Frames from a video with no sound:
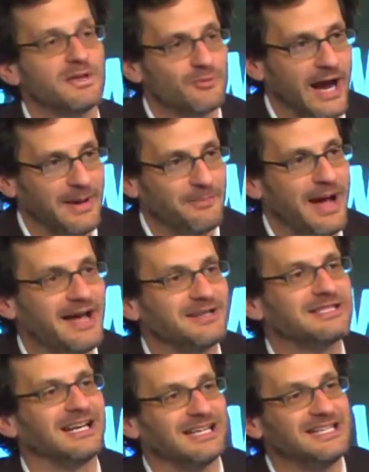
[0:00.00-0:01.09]
Right.
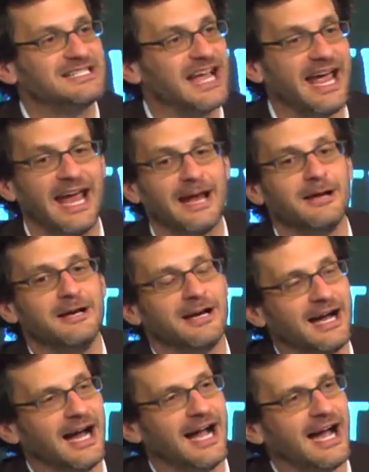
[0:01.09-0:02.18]
At least saying,
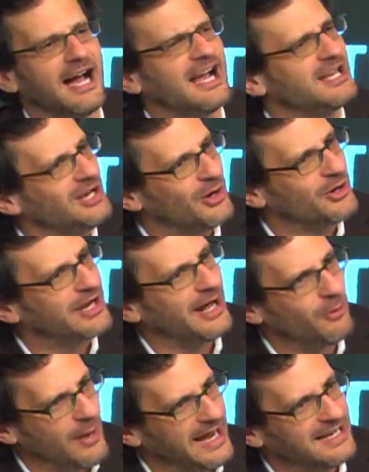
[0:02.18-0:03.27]
you know, could I
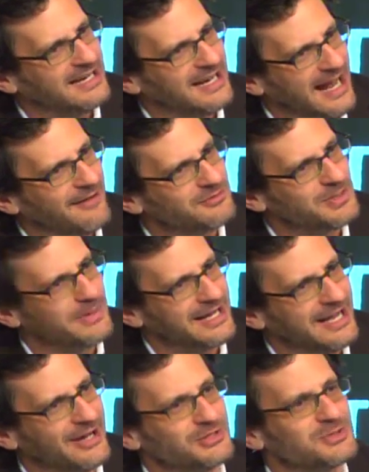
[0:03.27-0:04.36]
wait and have
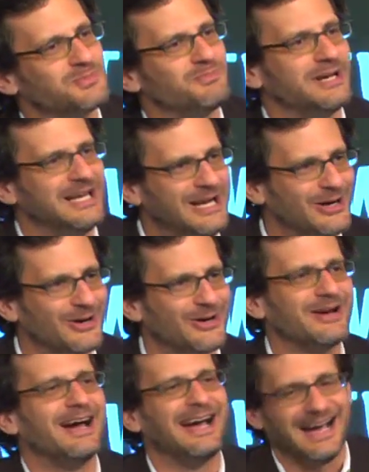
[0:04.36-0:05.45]
somebody else But here,
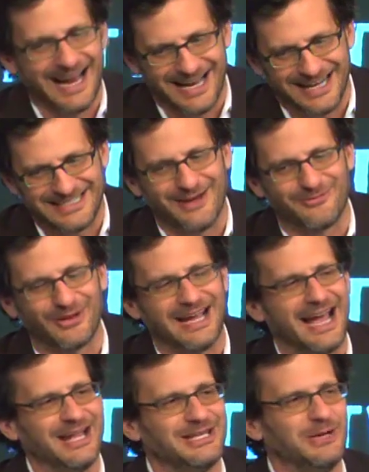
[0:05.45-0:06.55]
I definitely
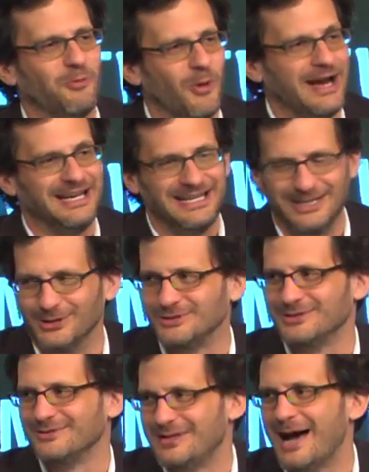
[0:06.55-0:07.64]
had the white
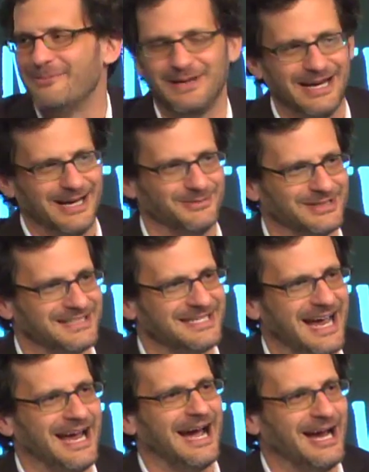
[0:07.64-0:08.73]
guilt of not being able to
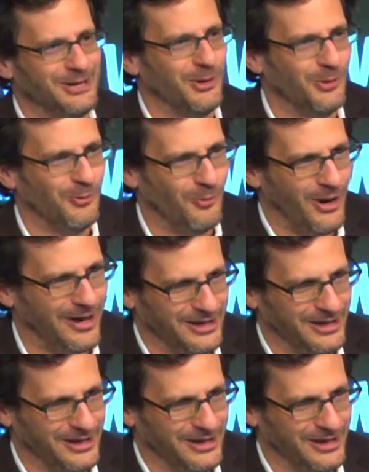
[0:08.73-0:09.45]
say I don't want.